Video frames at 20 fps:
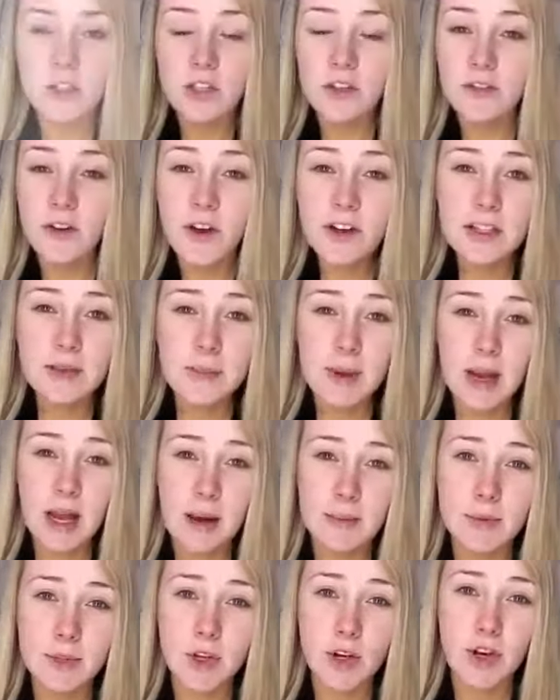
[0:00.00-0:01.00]
So the first
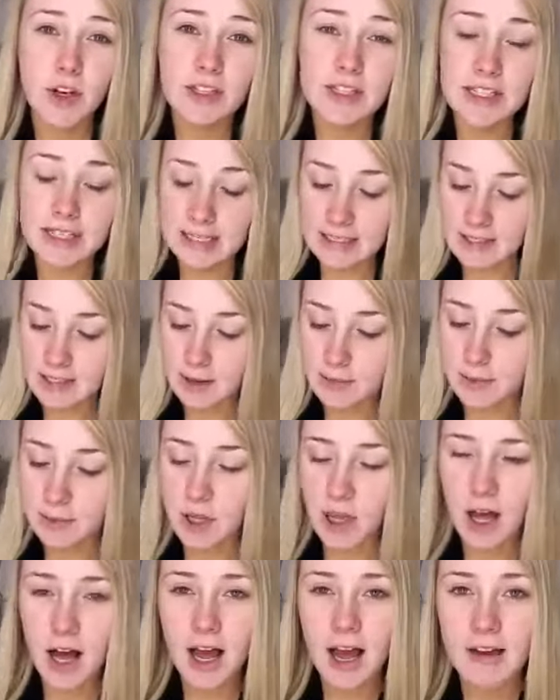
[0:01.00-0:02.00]
makeup don't is
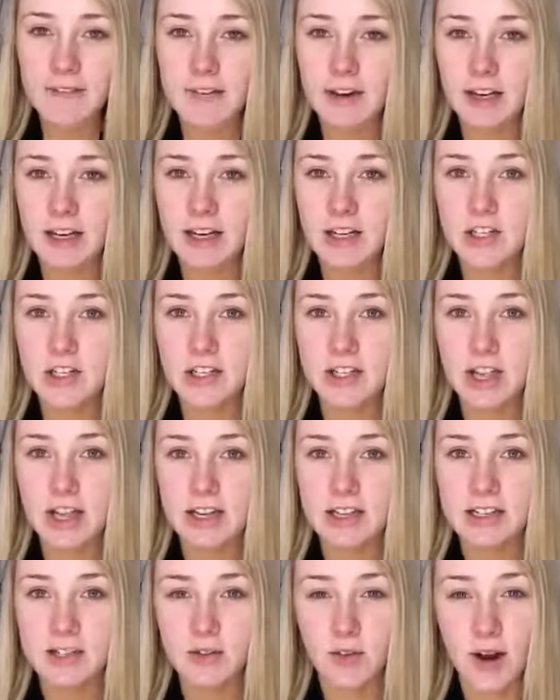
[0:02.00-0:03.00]
apply a foundation
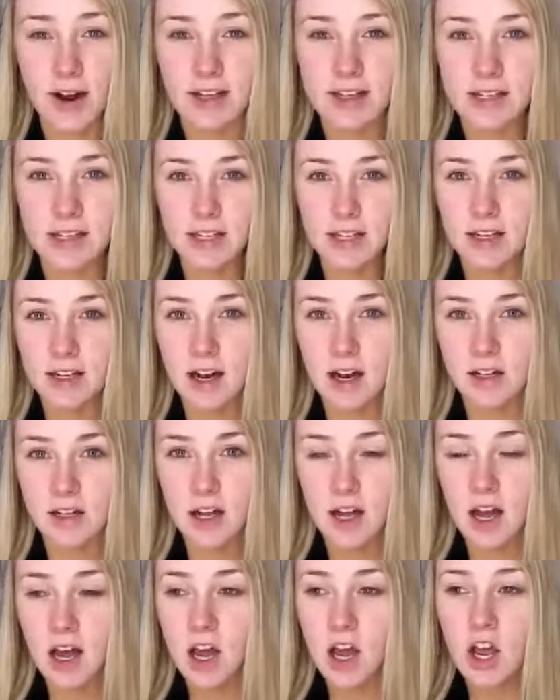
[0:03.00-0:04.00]
that is the right skin
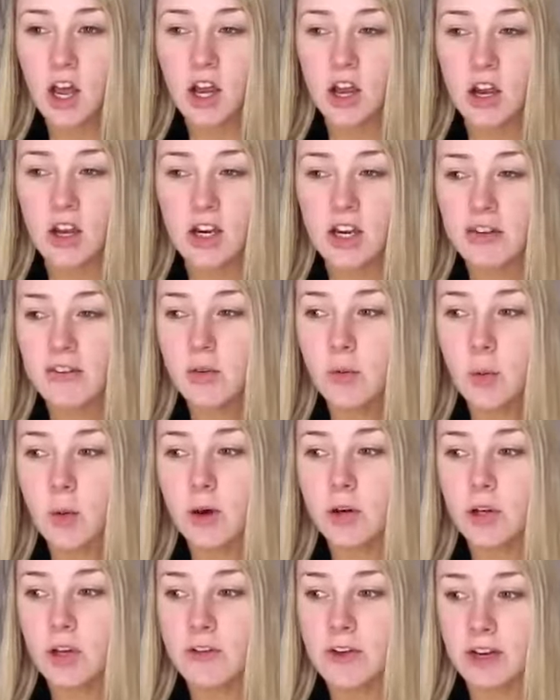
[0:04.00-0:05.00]
colour. You never
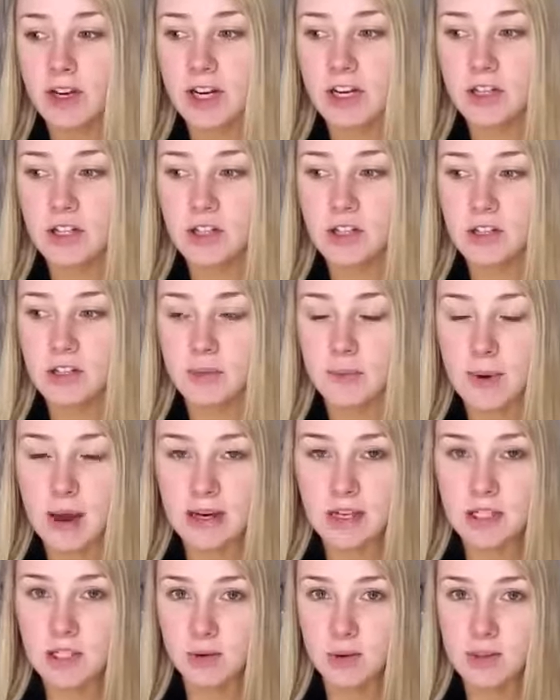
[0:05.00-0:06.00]
want your foundation to
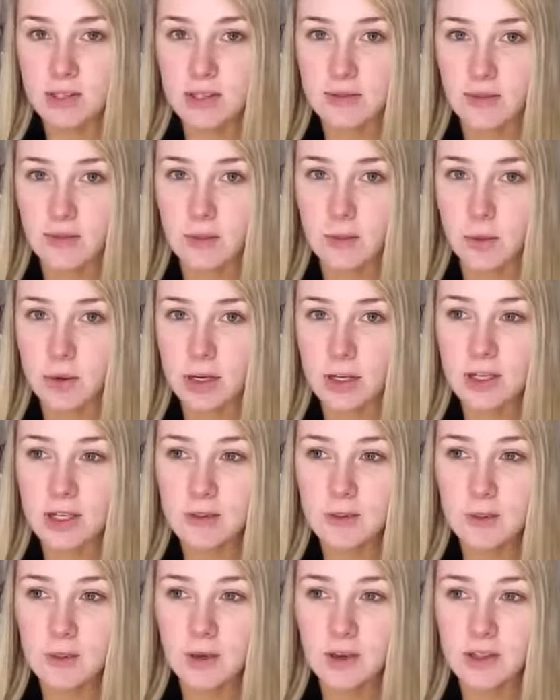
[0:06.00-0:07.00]
match the rest of your body
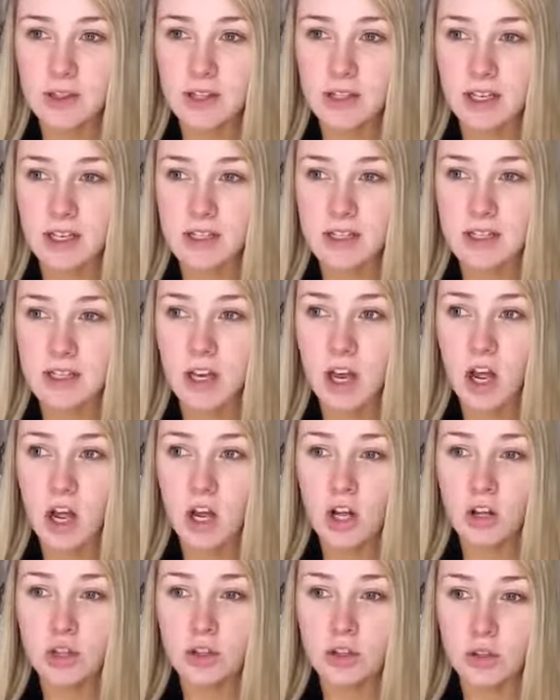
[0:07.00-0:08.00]
just because it doesn't
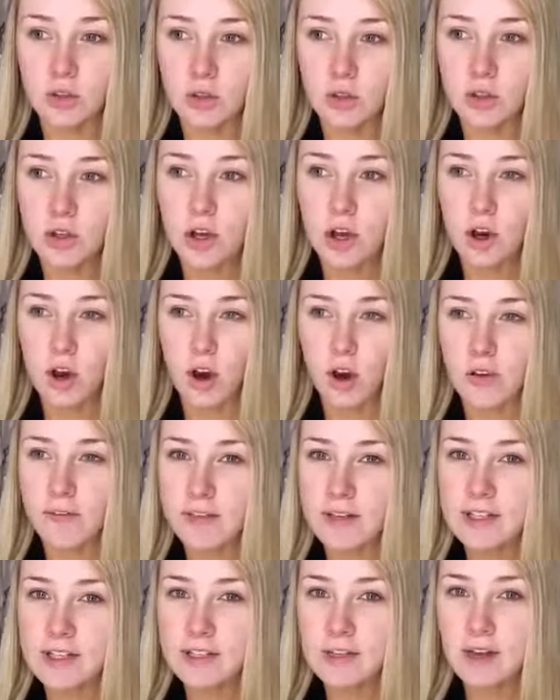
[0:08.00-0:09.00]
look
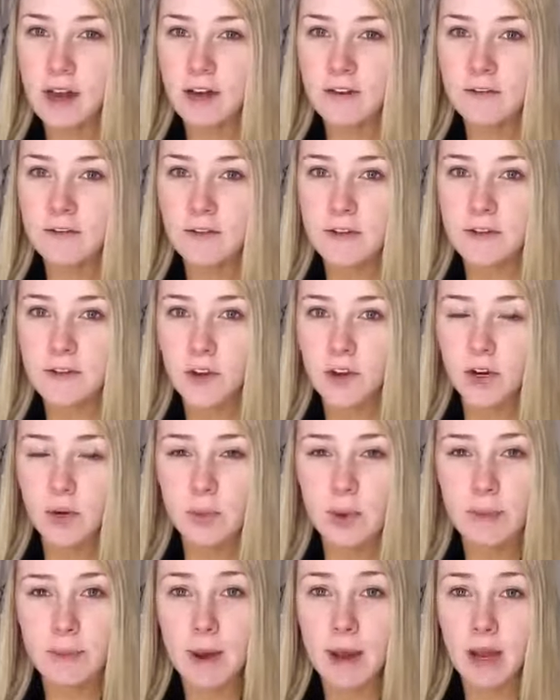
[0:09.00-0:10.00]
obvious enough. If you're going
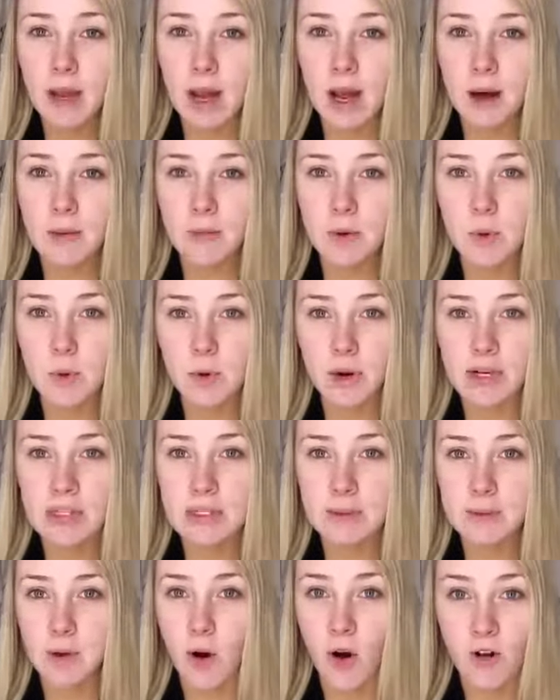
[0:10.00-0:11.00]
to wear makeup, you want it
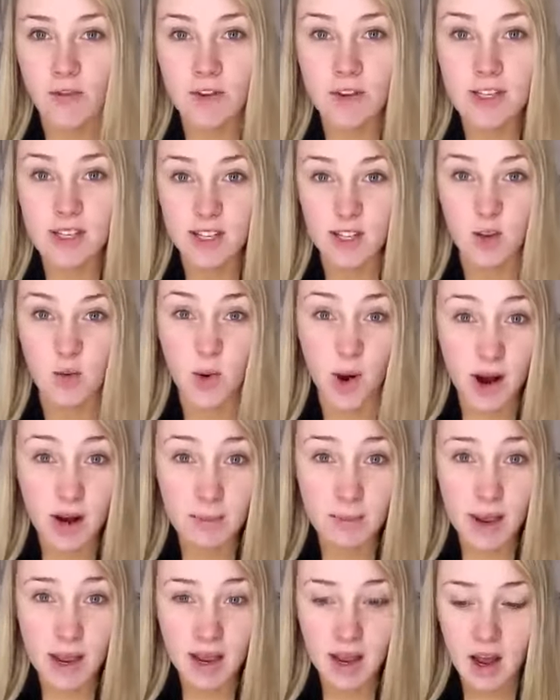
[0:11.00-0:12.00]
to be obvious that you're
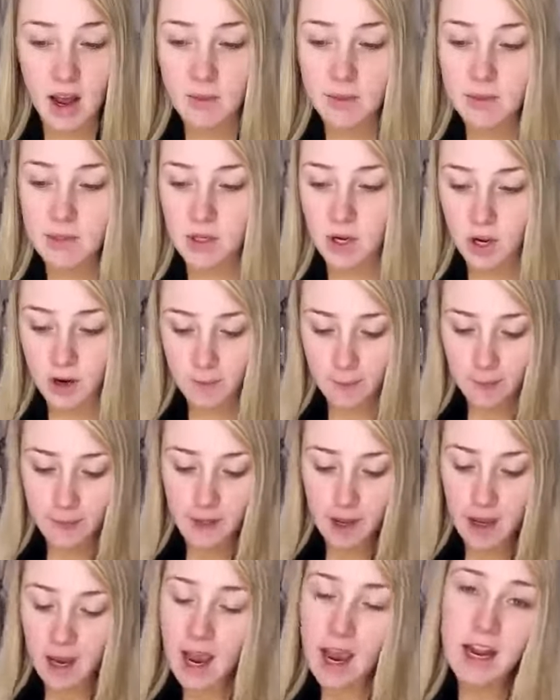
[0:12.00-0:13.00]
wearing makeup, so
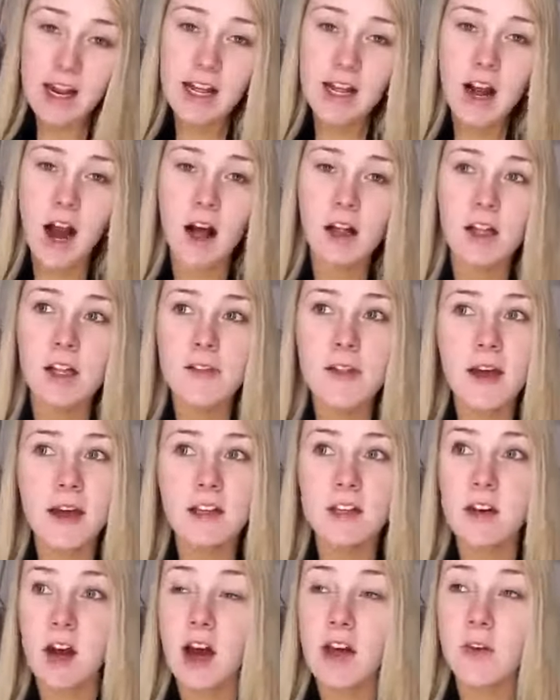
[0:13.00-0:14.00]
any colour
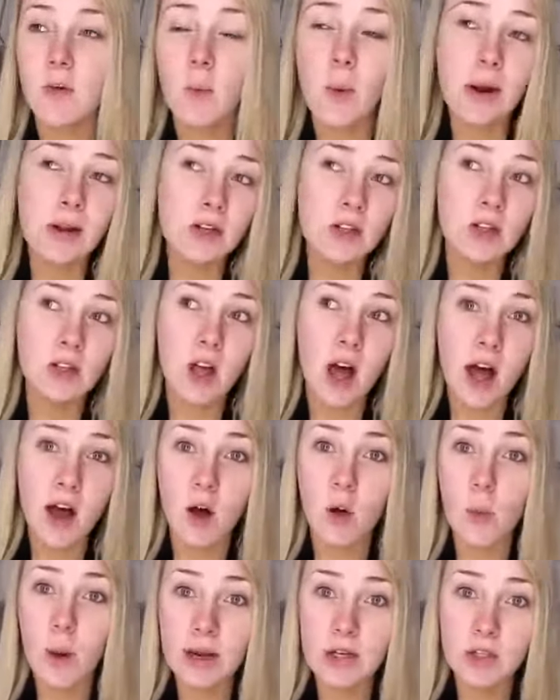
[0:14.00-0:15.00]
that is either way too
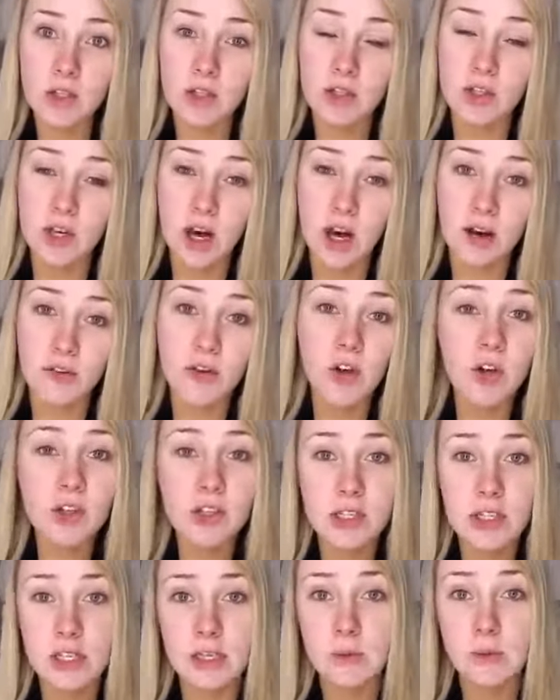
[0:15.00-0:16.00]
light or way too dark for your
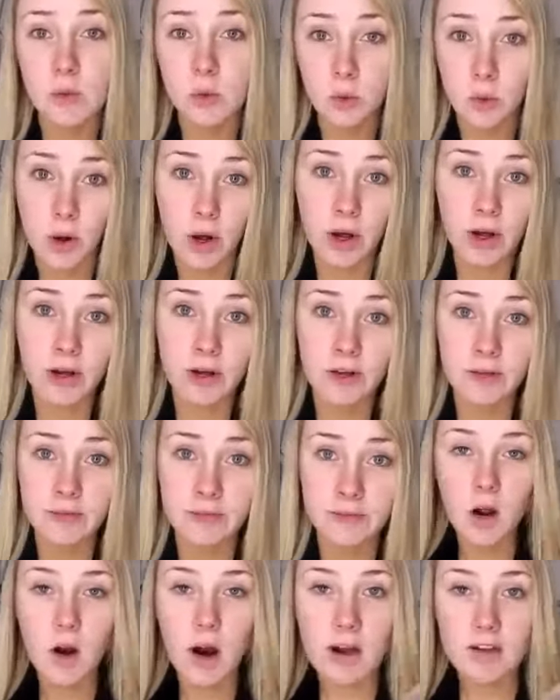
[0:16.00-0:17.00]
skin will work.
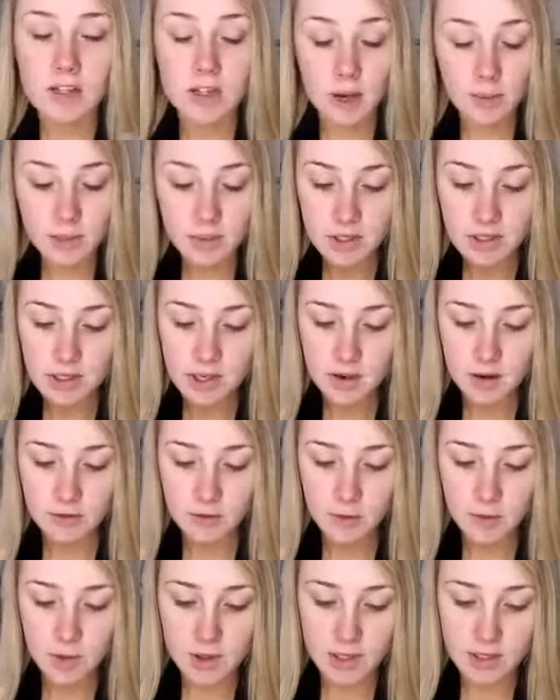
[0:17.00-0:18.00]
Alright, so I'm going to start
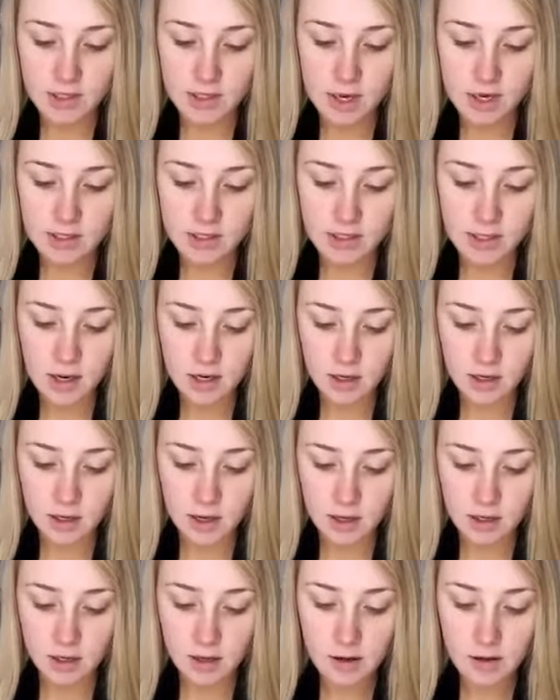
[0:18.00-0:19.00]
off with this nice darker
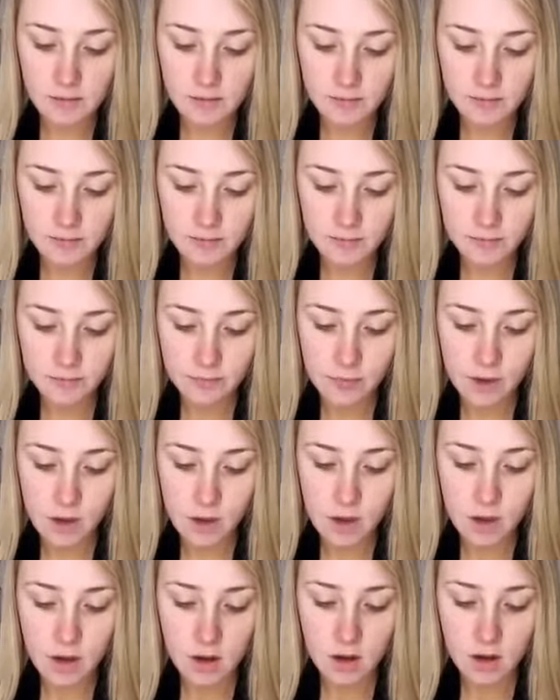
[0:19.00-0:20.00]
colour.
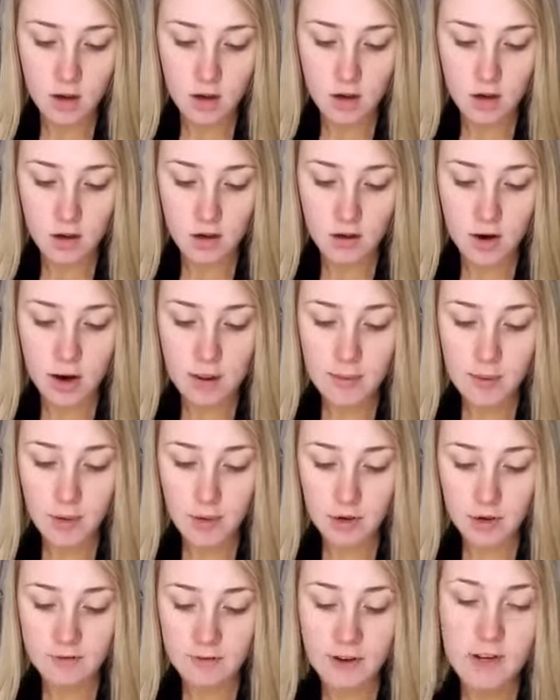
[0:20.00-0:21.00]
Grab that
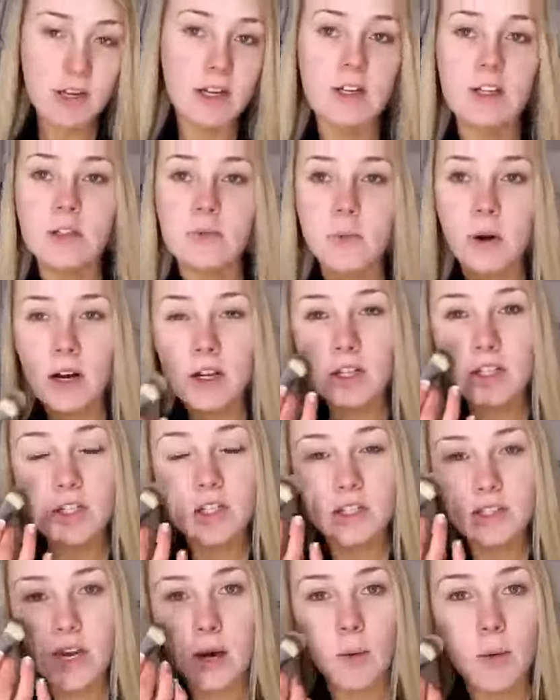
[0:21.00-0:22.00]
on a foundation brush
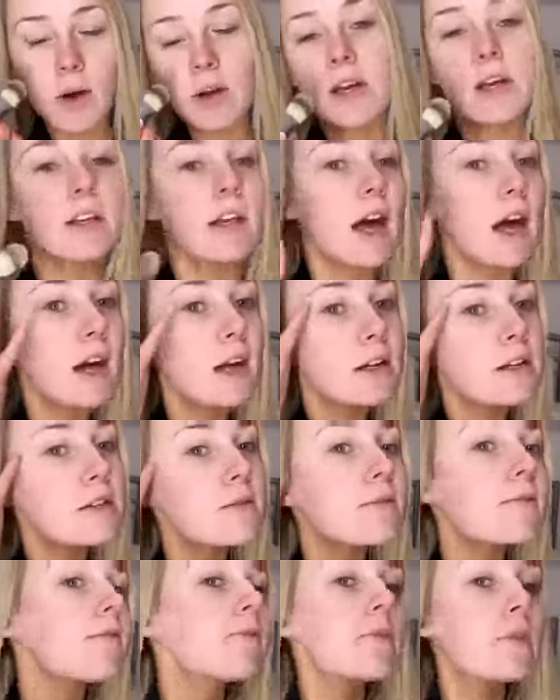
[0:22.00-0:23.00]
and just start working
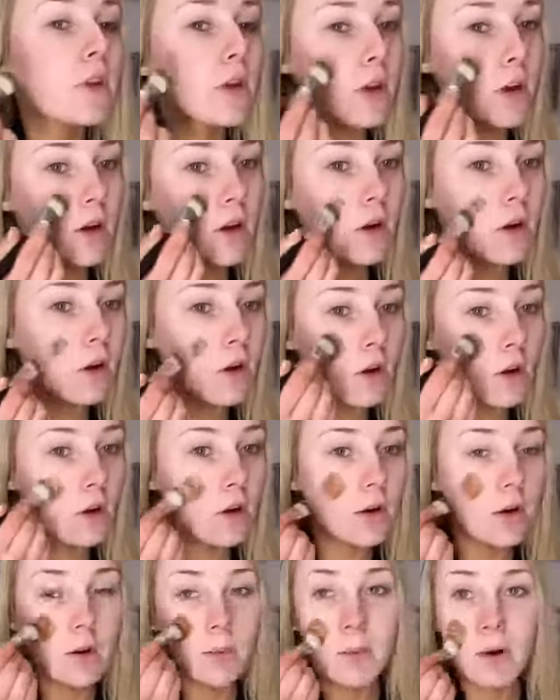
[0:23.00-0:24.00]
that
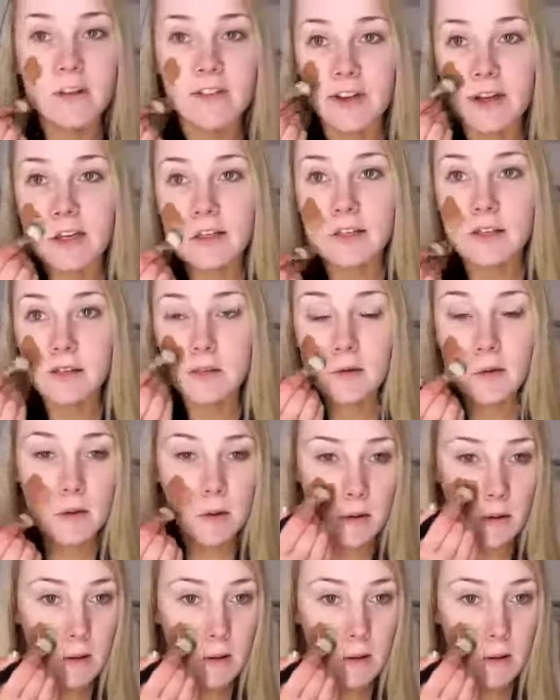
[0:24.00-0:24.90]
on my face.